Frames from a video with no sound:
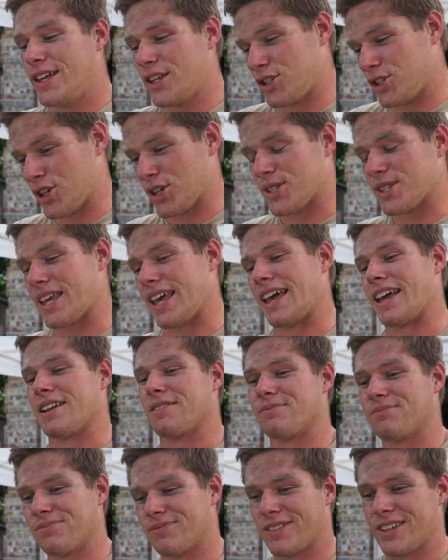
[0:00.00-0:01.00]
Just saying.
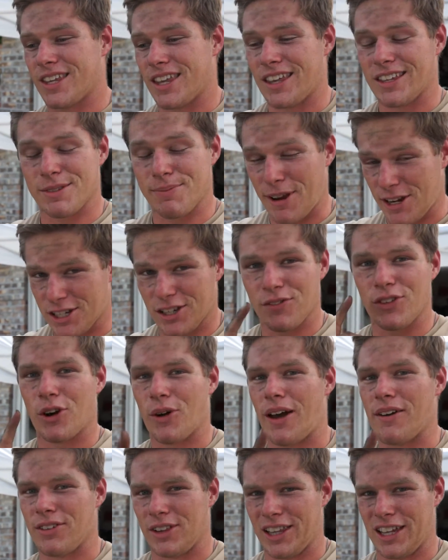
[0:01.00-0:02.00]
Especially if you
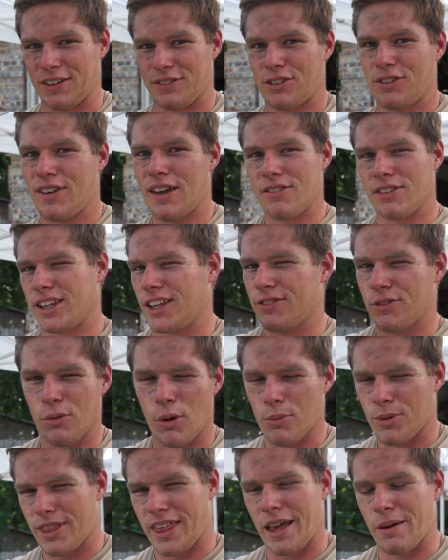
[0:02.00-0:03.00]
don't have a lift. If you have a lift, it
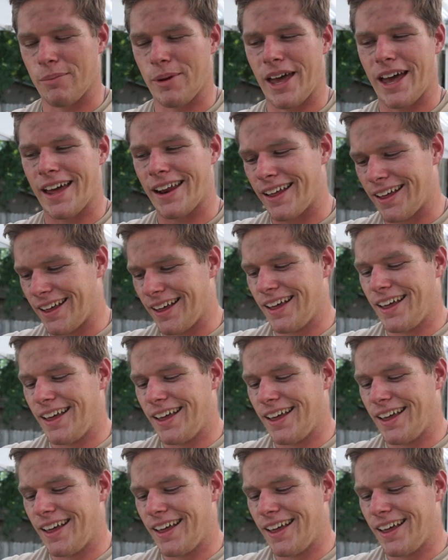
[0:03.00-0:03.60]
won't be that bad.